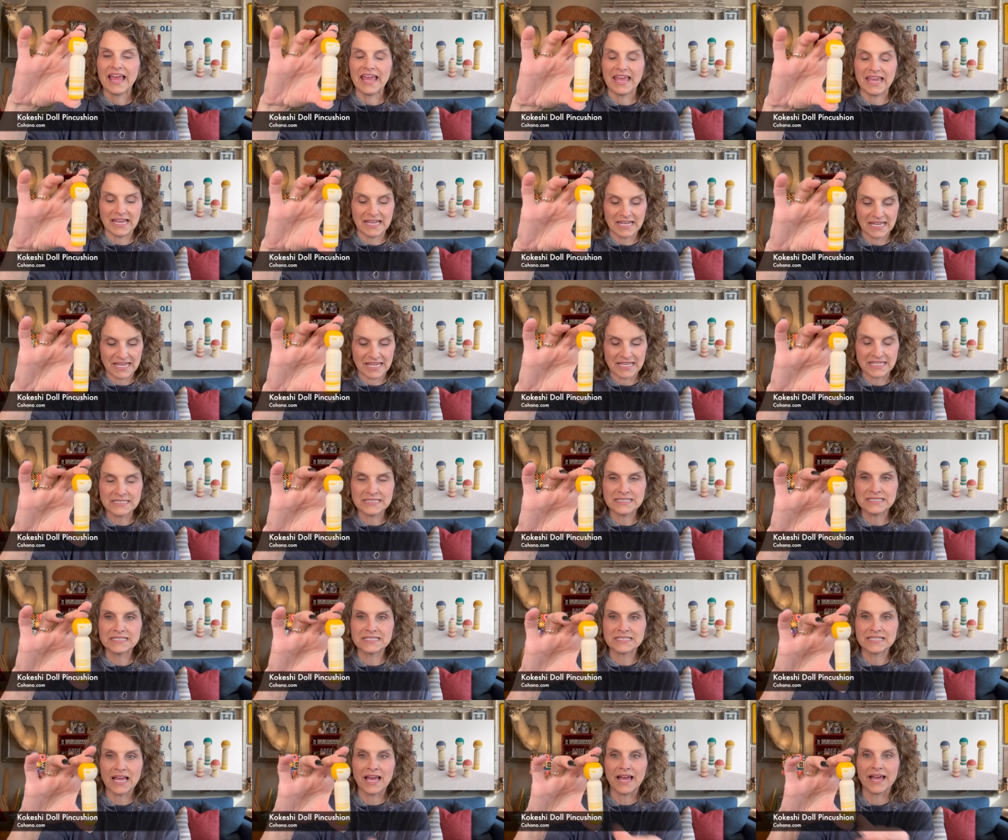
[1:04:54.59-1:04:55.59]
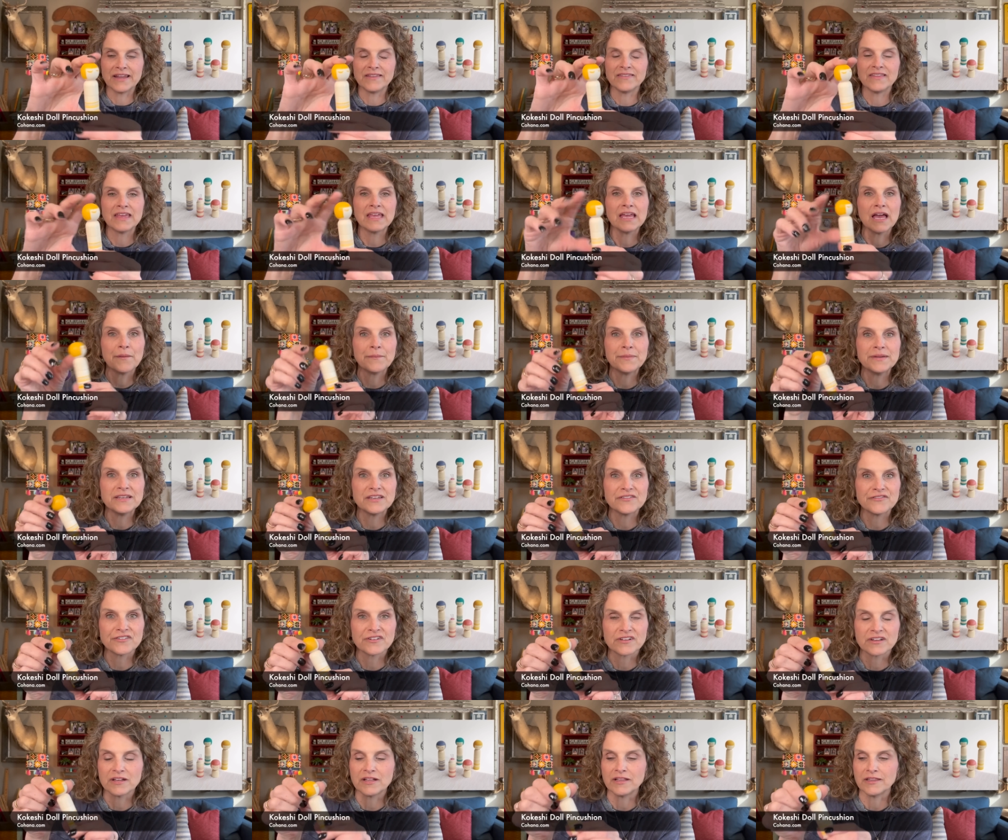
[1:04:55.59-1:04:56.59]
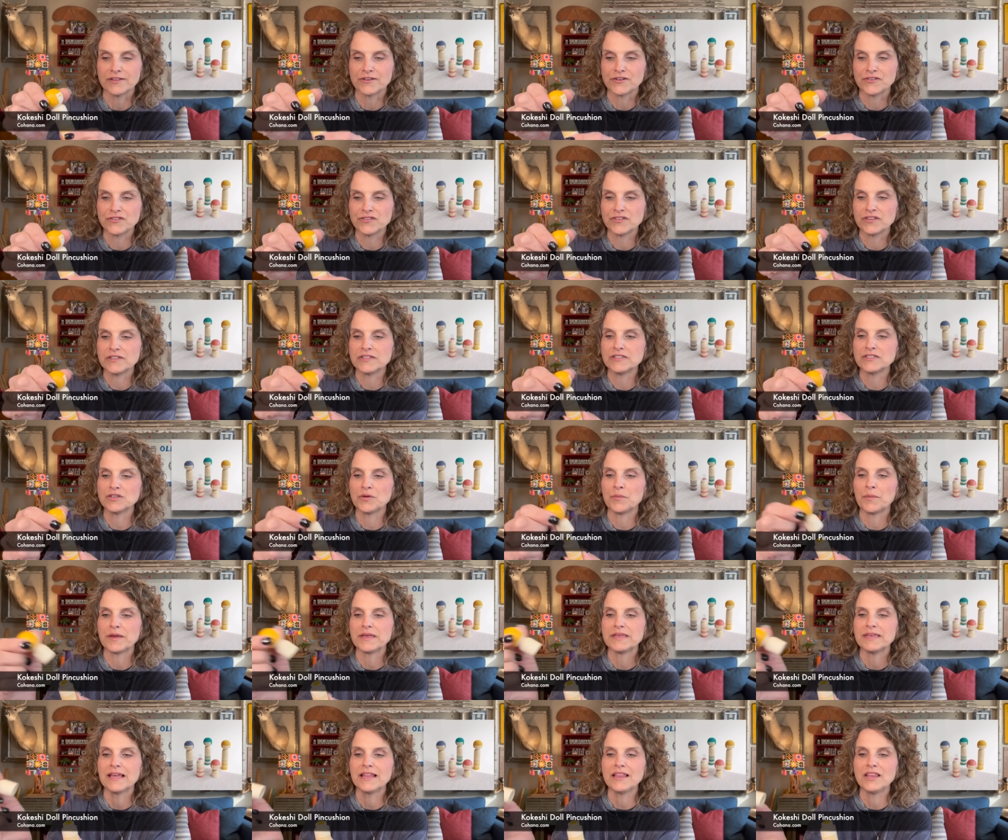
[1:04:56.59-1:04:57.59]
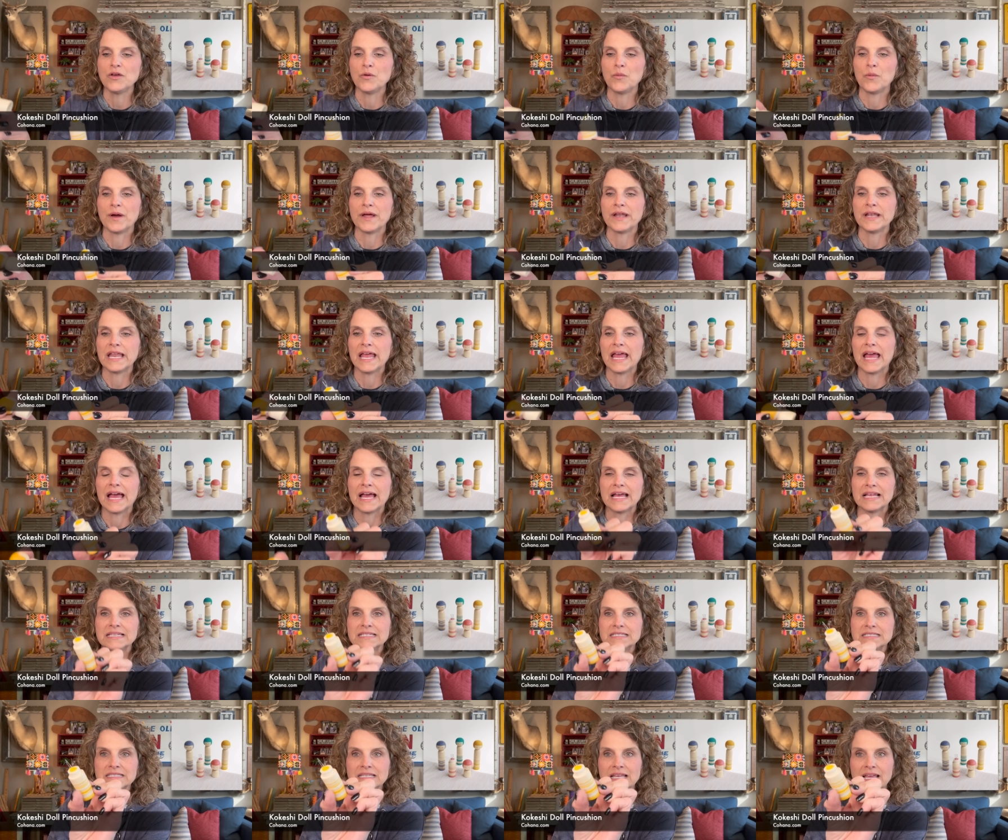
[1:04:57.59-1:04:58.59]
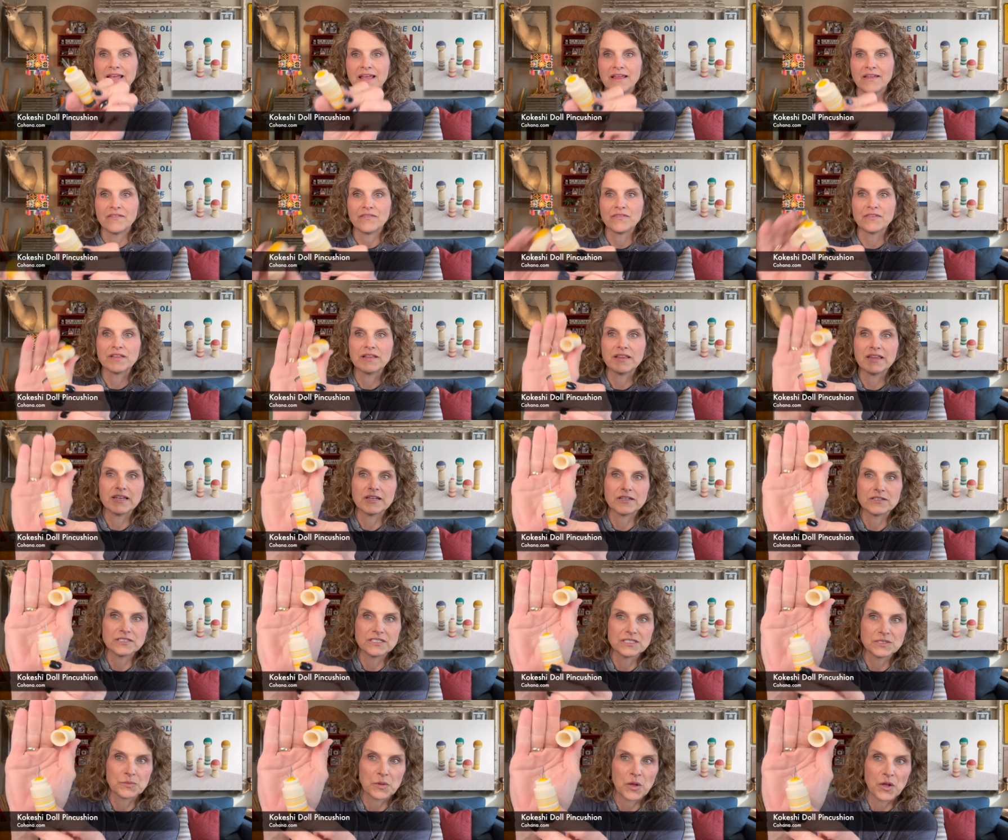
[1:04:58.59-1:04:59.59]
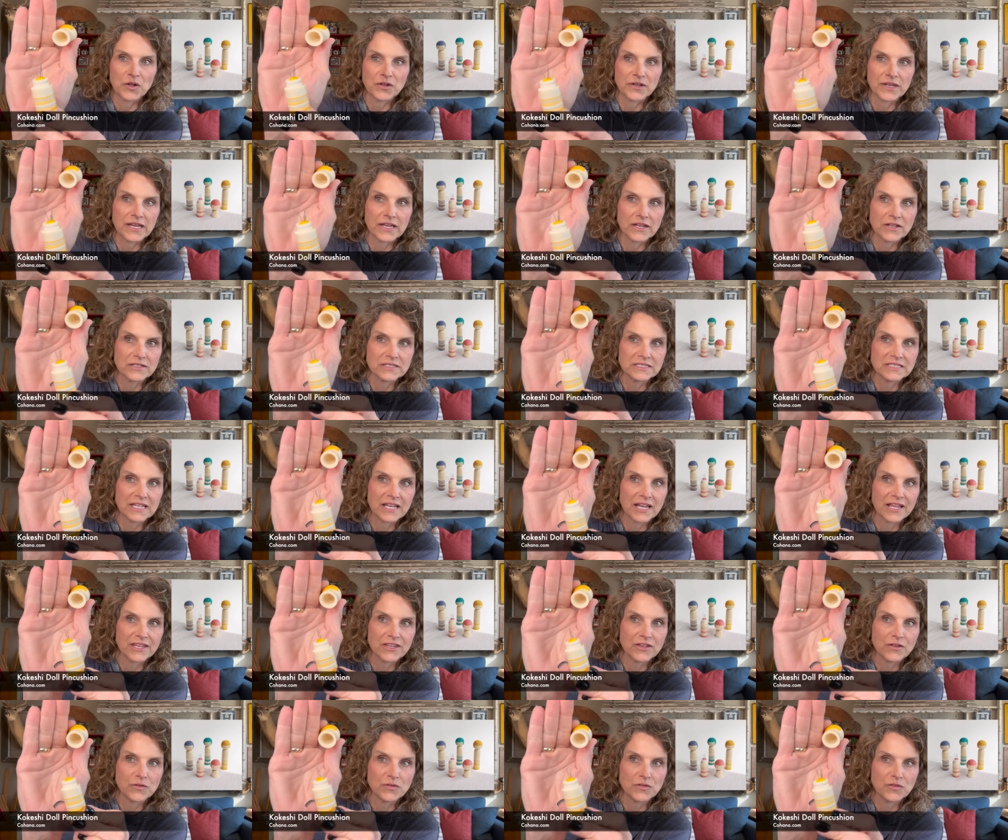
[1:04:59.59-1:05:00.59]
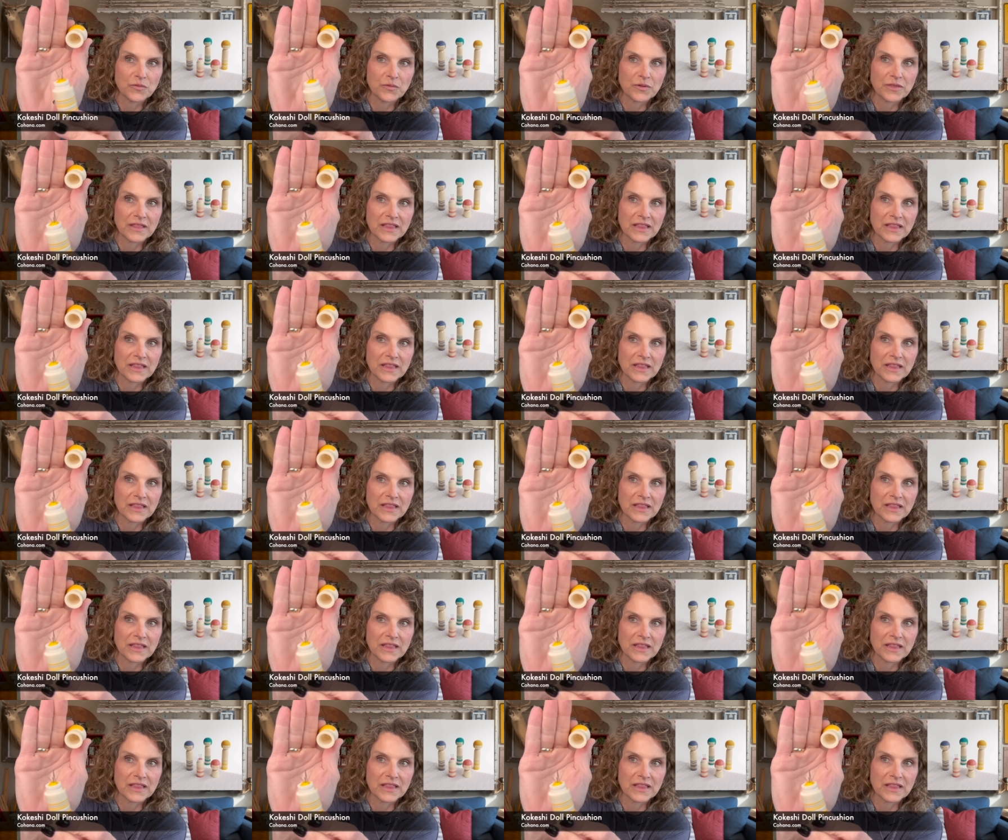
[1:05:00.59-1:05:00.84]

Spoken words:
And inside, they come in different colors. So my yellow one has the little small needles that I use with